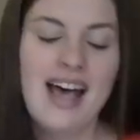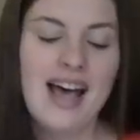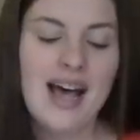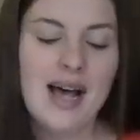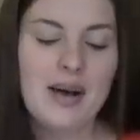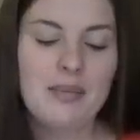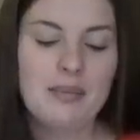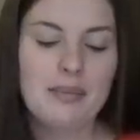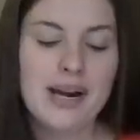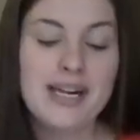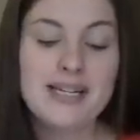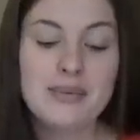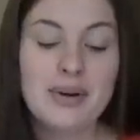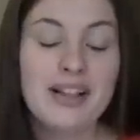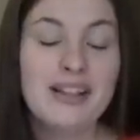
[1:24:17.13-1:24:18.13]
Um, but
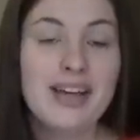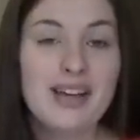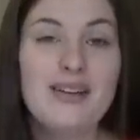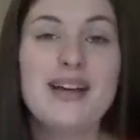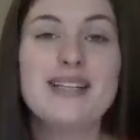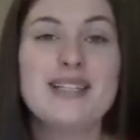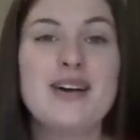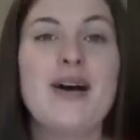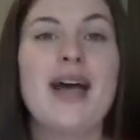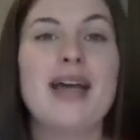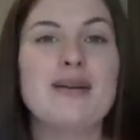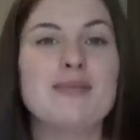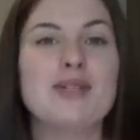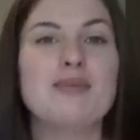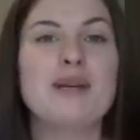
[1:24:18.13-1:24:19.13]
I did want to let you guys know I
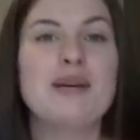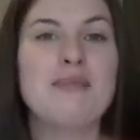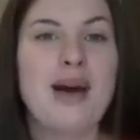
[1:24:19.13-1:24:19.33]
am still being